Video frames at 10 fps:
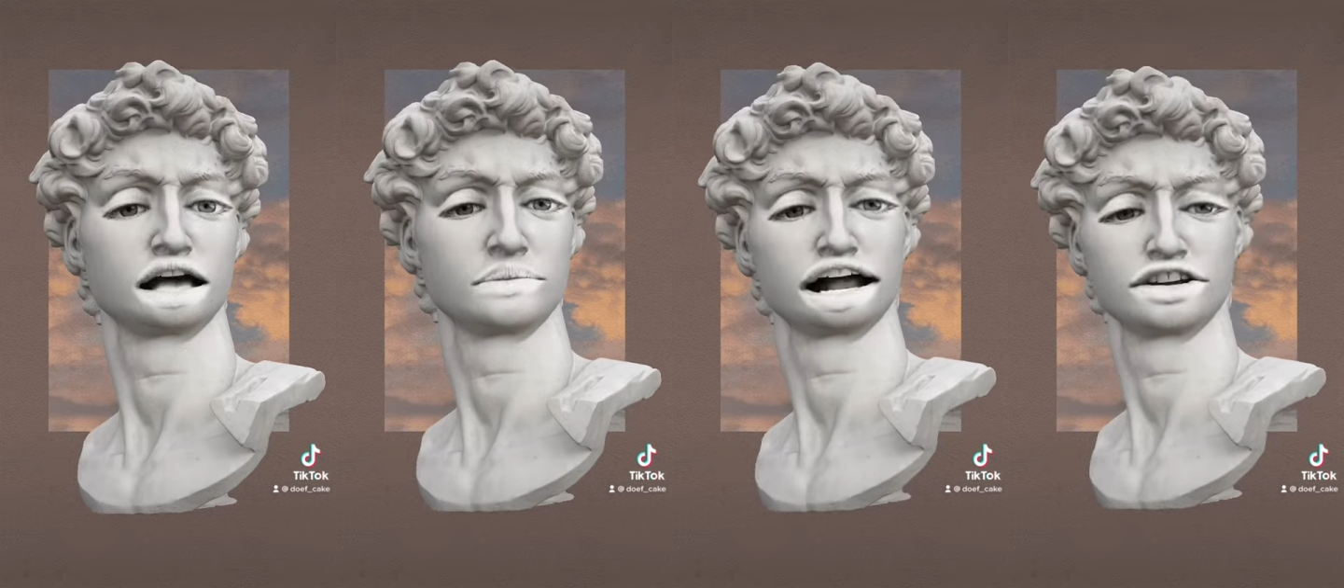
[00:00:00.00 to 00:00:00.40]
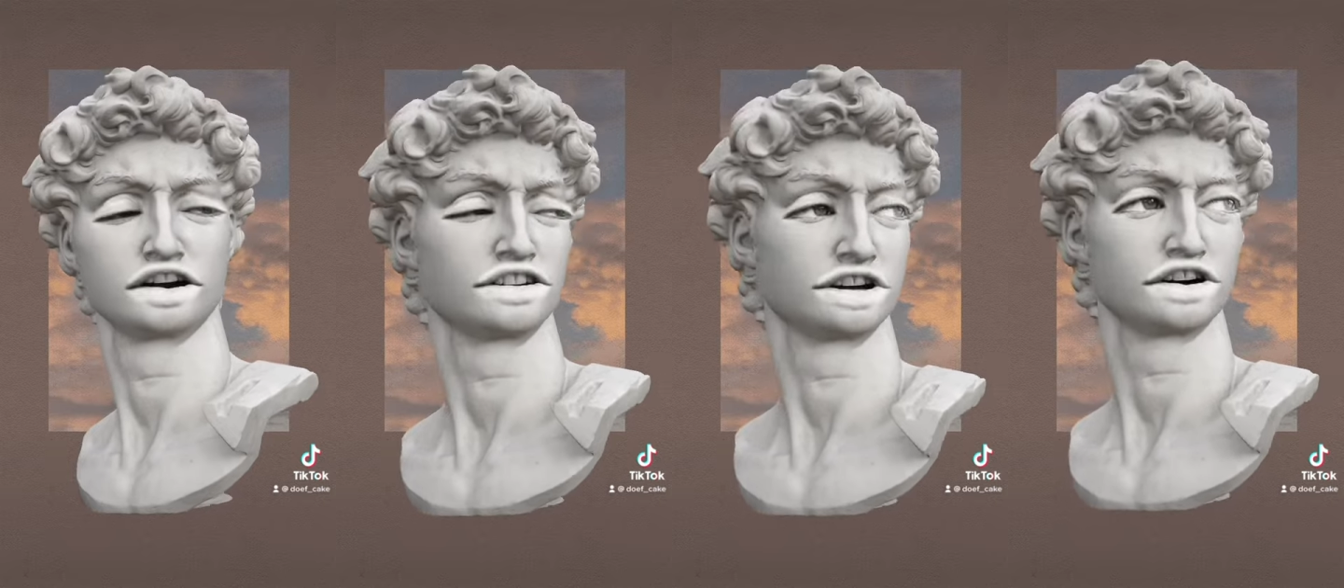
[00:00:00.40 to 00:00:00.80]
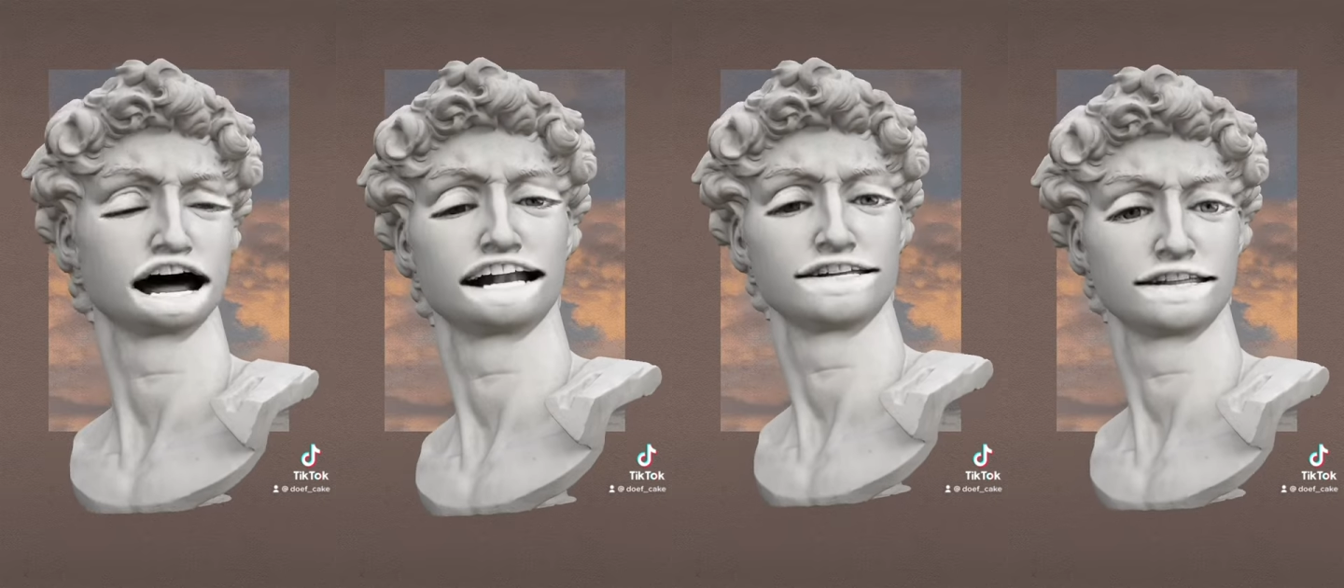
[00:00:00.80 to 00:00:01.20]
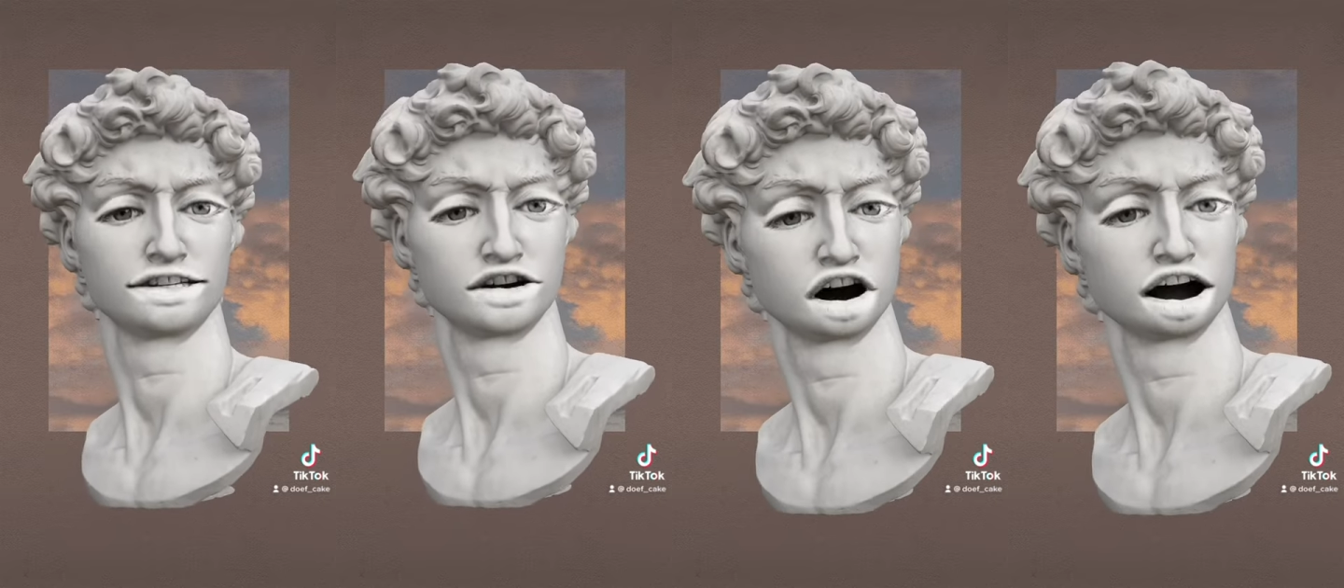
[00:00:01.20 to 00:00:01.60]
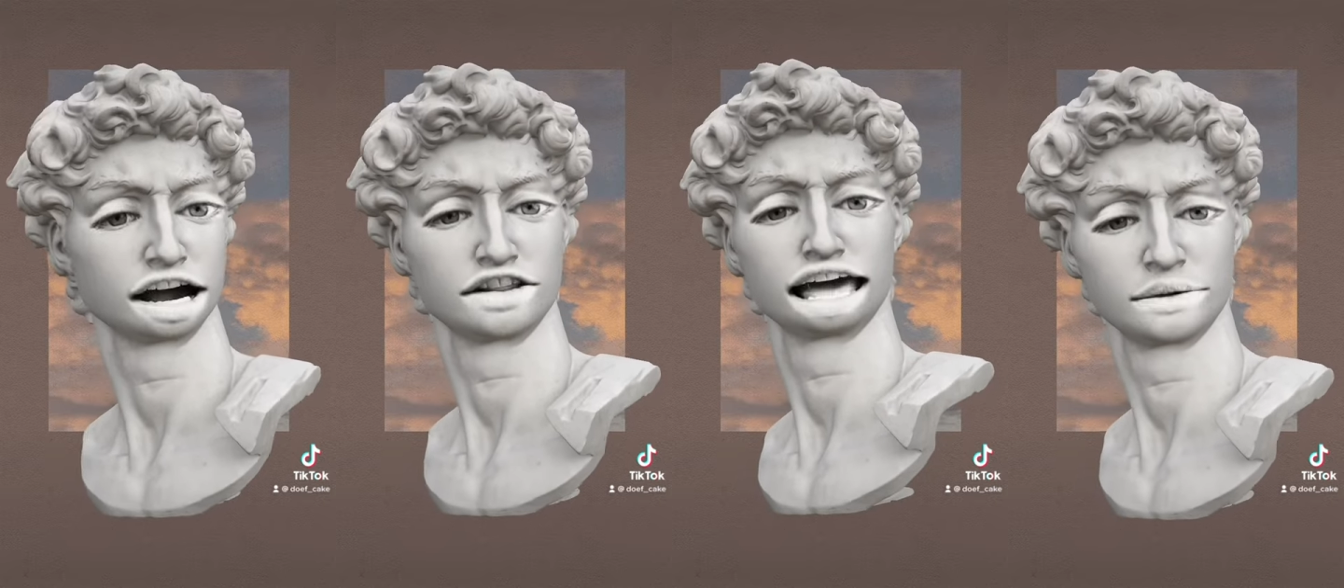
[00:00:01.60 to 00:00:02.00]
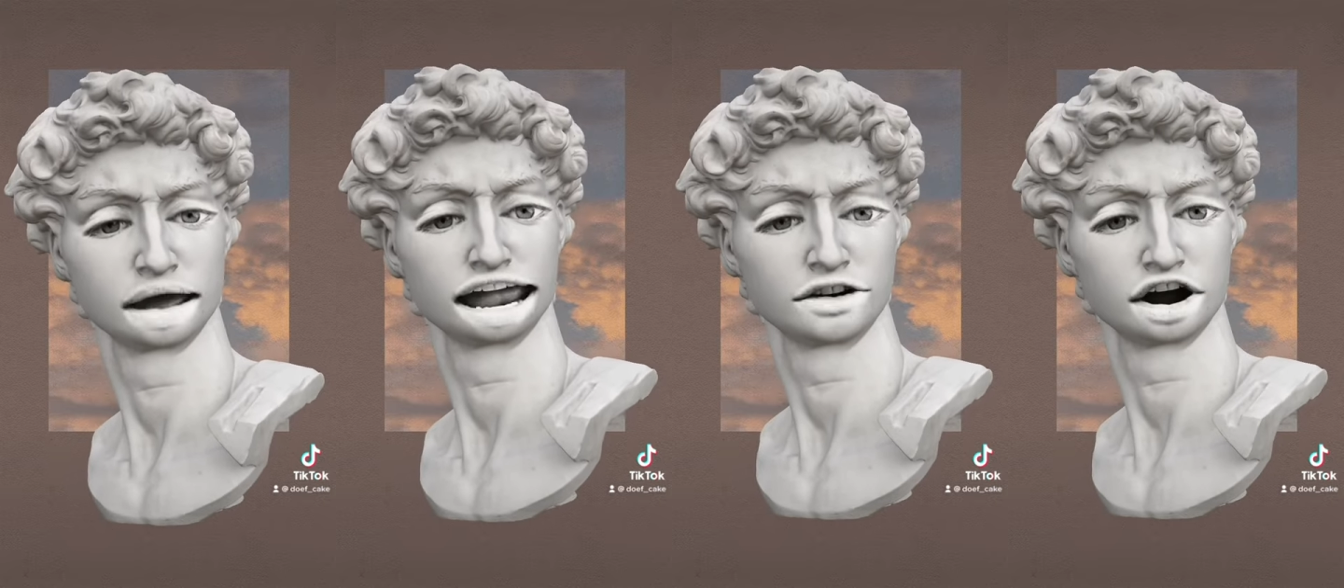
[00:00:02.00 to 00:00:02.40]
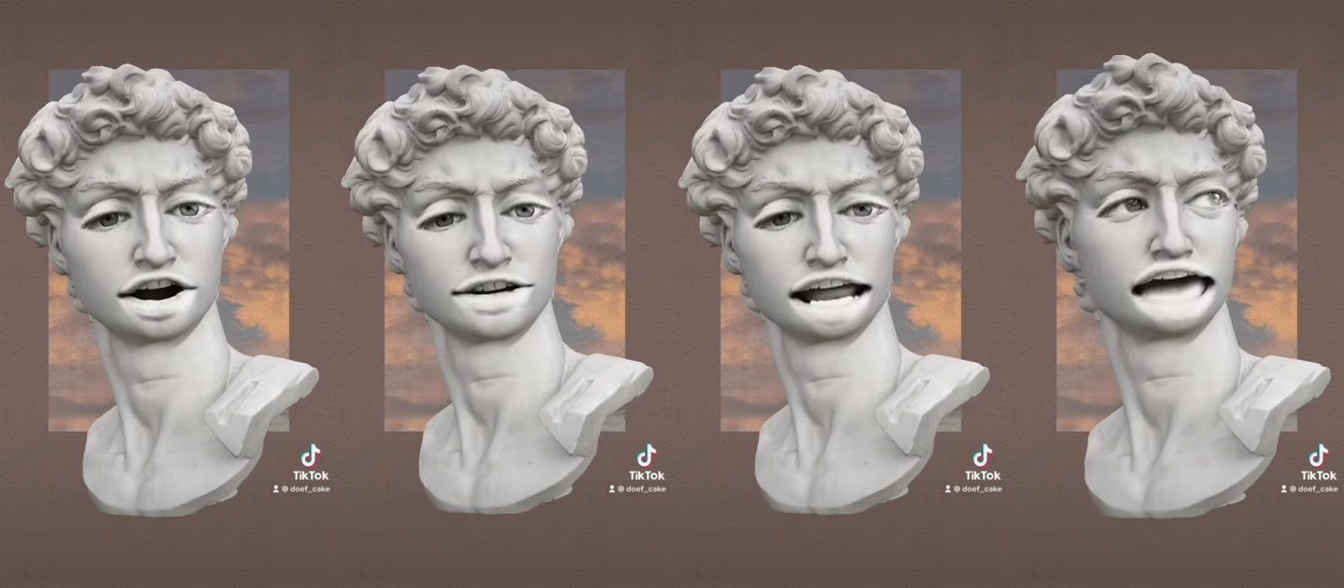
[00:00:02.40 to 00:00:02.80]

But you look to your right, and there's a car on that main road,